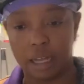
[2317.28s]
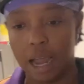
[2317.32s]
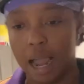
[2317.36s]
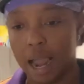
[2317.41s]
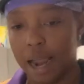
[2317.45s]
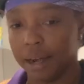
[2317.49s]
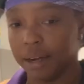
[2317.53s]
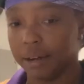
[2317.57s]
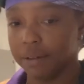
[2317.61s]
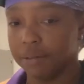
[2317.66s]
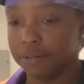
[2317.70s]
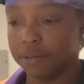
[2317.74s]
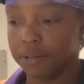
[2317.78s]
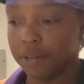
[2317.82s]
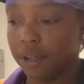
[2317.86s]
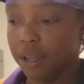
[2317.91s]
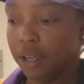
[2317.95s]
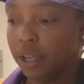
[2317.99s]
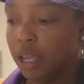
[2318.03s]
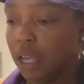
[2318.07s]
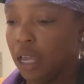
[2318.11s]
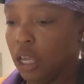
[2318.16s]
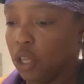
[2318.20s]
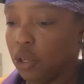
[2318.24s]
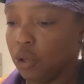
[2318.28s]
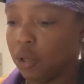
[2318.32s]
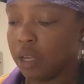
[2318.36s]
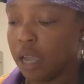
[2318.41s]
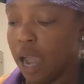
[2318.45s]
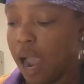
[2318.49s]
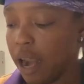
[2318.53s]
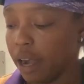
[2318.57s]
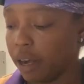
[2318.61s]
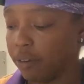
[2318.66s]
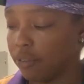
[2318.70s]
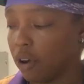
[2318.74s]
kind of you
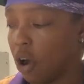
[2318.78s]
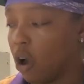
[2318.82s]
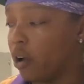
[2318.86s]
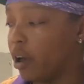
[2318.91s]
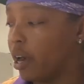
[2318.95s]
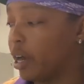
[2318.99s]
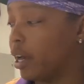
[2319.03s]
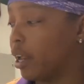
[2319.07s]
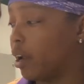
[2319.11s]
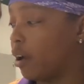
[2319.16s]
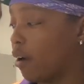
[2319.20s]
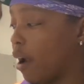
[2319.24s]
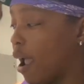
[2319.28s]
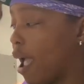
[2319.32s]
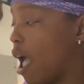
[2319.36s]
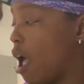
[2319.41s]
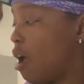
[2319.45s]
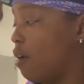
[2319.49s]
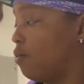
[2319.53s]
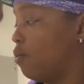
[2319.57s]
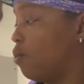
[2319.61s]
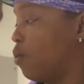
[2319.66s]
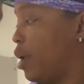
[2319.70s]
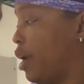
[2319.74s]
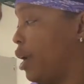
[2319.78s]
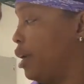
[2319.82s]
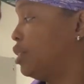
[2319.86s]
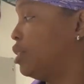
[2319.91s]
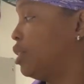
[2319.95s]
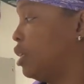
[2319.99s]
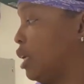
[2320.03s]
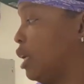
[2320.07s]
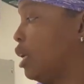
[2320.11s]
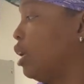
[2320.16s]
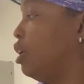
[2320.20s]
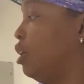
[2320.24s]
kind of already are halfway to
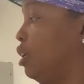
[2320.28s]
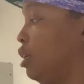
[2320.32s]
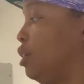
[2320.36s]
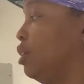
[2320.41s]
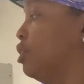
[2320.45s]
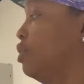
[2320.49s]
healing